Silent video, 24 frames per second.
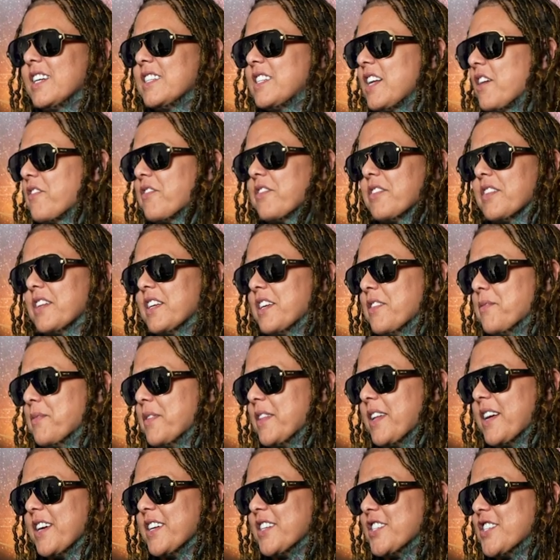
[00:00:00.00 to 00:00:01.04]
Definitely give
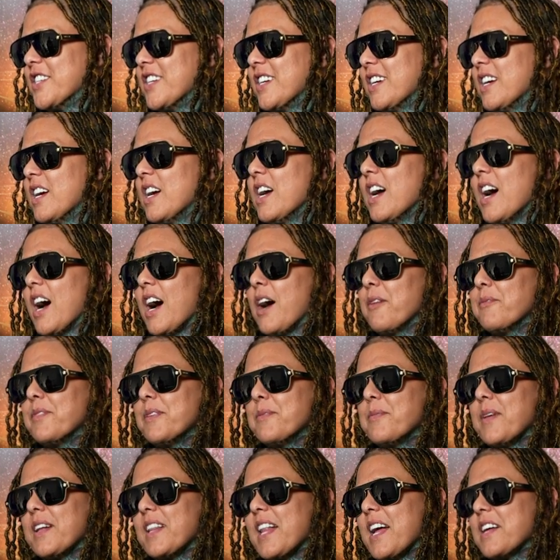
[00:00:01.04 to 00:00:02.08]
me the edge. I
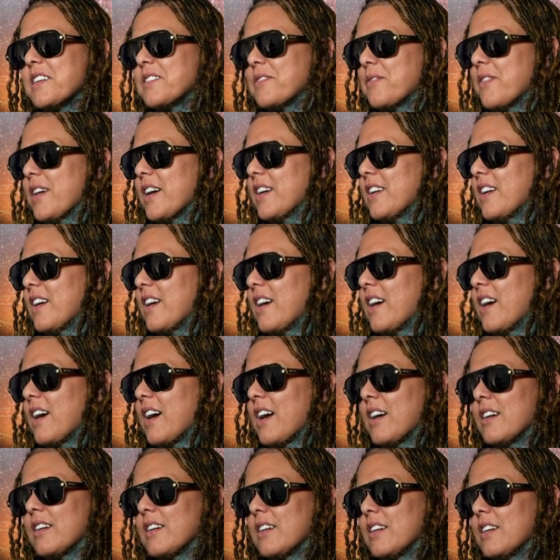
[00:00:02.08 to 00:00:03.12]
mean, my last fight,
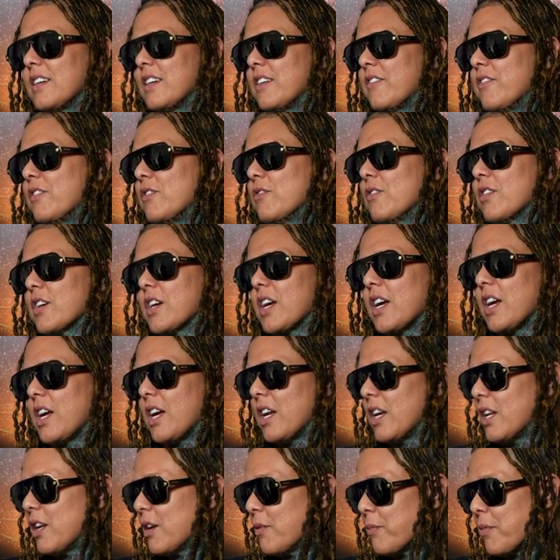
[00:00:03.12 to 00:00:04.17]
if you look at
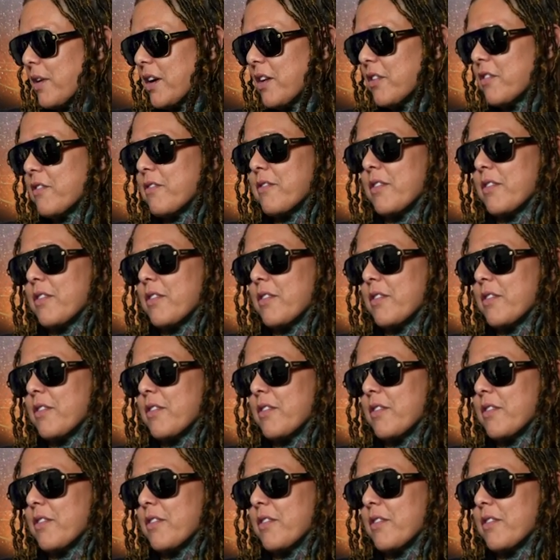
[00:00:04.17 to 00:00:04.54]
any of my other